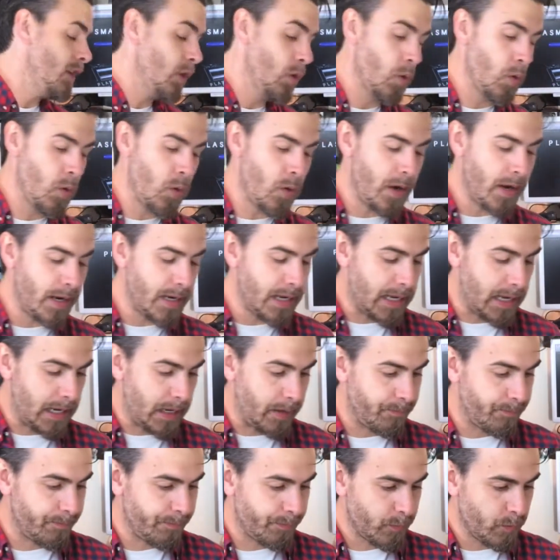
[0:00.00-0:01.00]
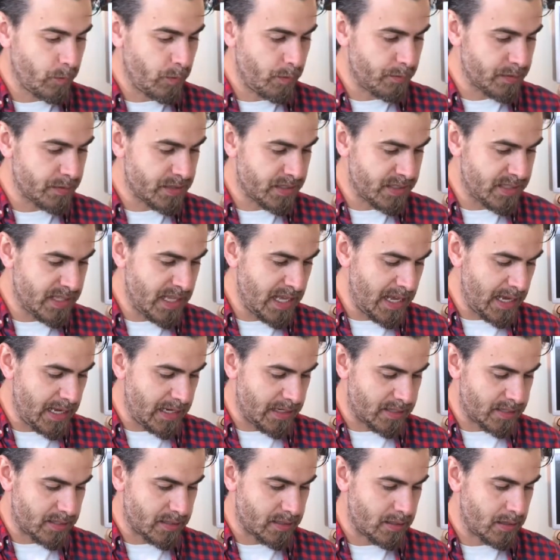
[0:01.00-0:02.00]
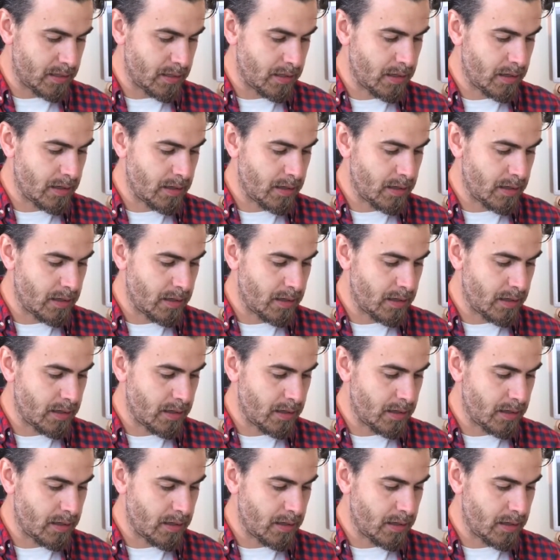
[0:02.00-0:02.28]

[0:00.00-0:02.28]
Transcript: Righty, what was this?